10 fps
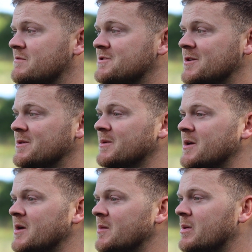Every time I
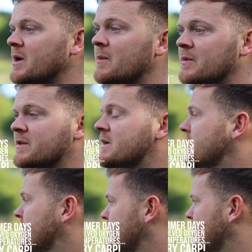pull up with
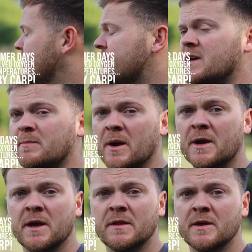a feed bucket,